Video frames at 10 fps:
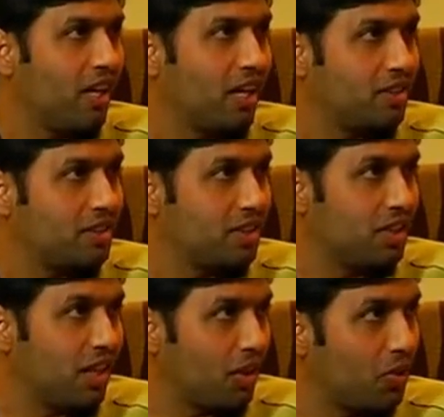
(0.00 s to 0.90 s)

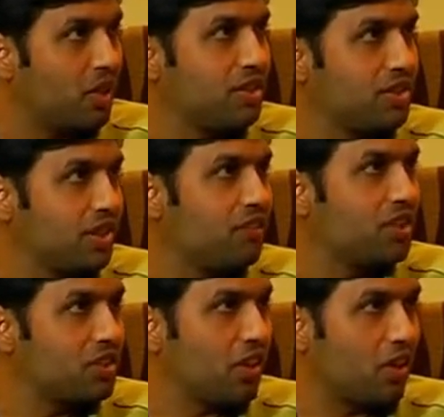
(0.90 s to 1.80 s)
see how to conceive
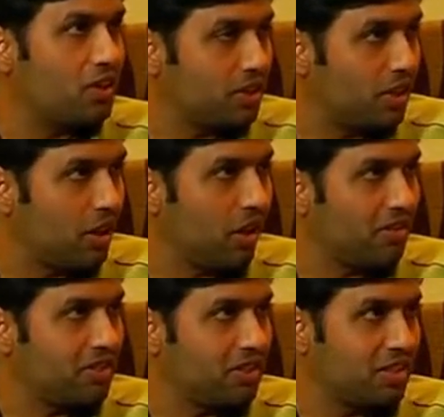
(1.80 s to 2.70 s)
this
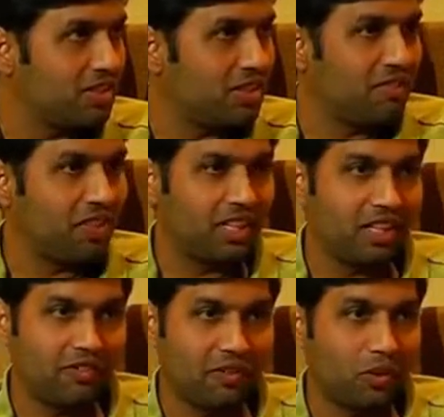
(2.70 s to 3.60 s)
conference and stuff like
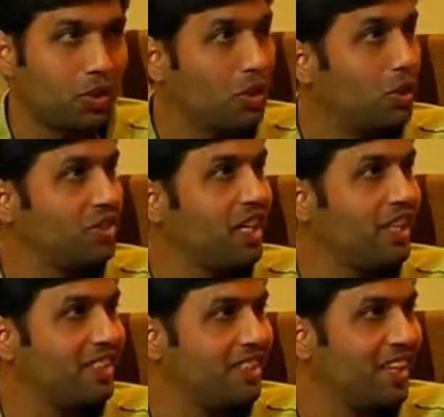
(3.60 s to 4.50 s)
that. From those
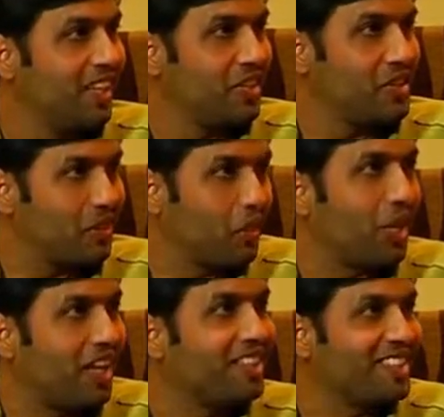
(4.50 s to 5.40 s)
days till
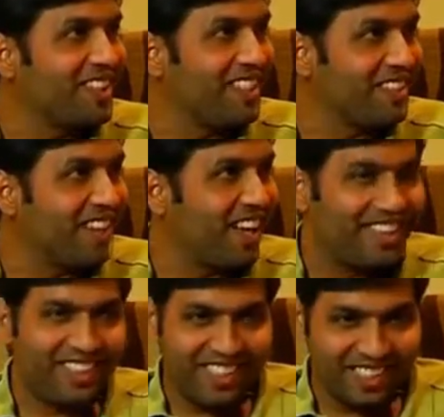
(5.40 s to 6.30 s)
what I see in
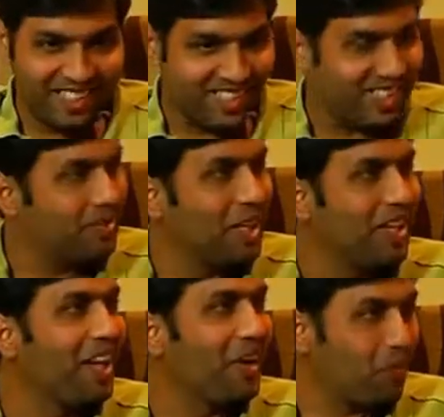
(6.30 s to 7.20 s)
reality is just
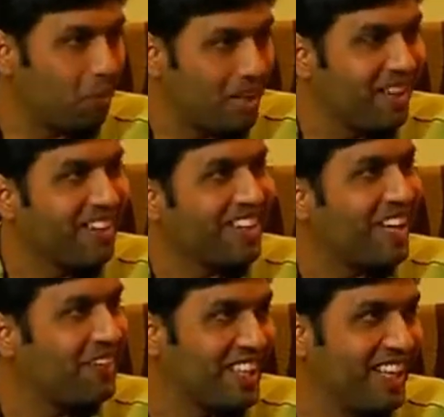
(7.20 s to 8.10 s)
been like brilliant.
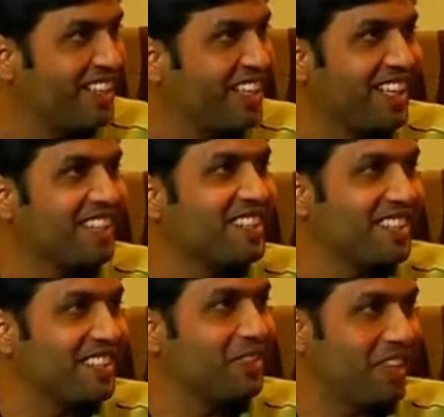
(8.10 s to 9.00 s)
I mean, I think
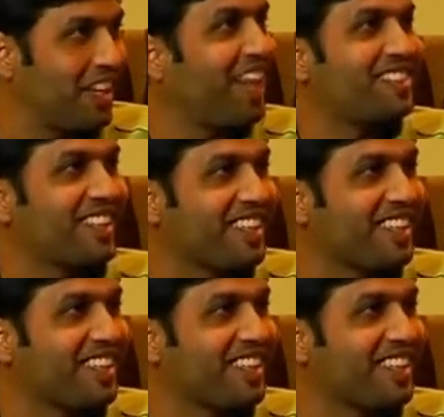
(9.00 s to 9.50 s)
it's fantastic.